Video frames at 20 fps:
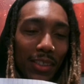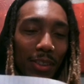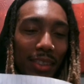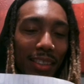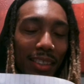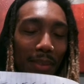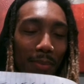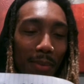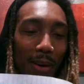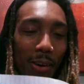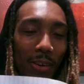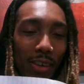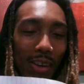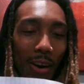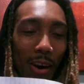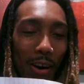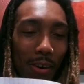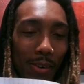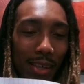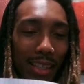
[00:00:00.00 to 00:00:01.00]
seem
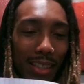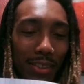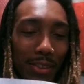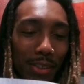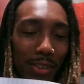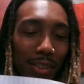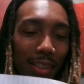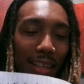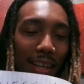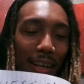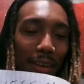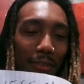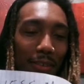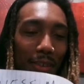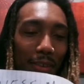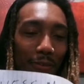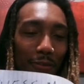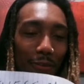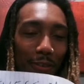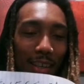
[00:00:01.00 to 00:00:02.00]
outgoing. You should have some
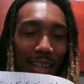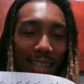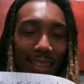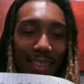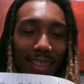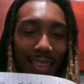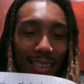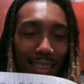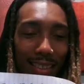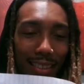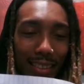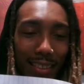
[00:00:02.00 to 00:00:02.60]
friends.